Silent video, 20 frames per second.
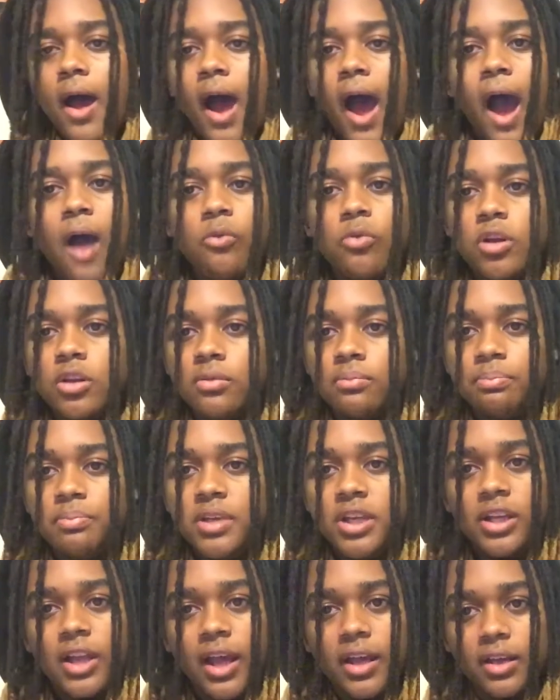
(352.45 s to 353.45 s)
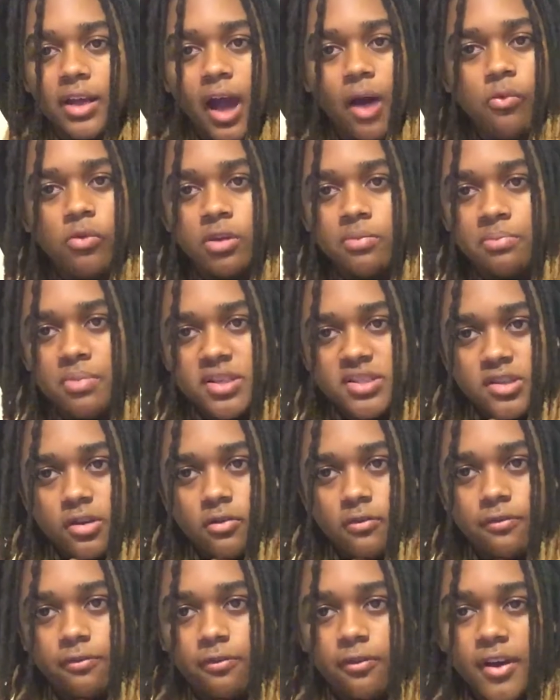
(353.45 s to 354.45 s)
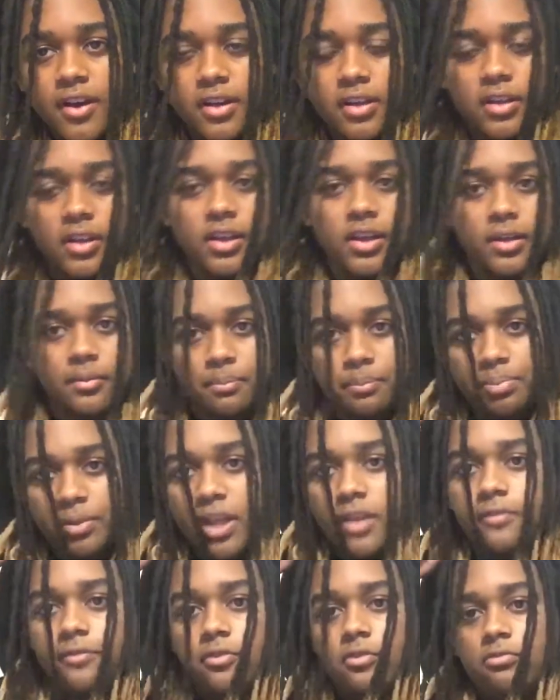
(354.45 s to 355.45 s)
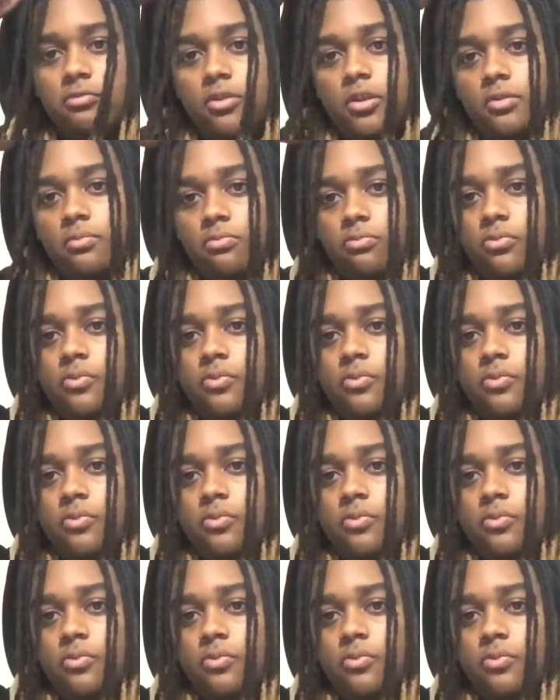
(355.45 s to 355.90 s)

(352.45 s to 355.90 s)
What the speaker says: I wouldn't be so friendly and playful with